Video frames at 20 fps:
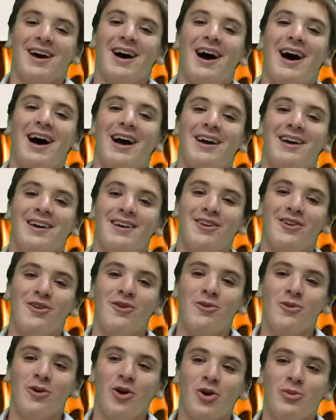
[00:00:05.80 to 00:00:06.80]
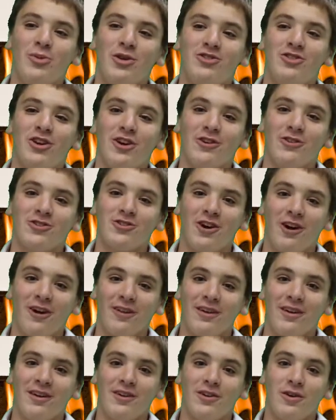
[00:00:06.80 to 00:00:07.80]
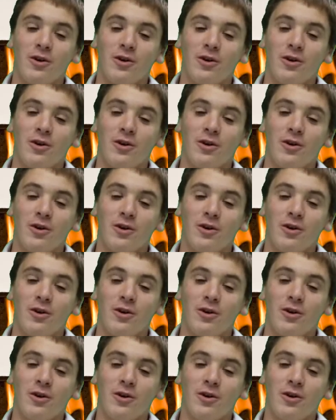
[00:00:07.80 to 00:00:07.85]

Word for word: Hi, welcome to Chairs Charley,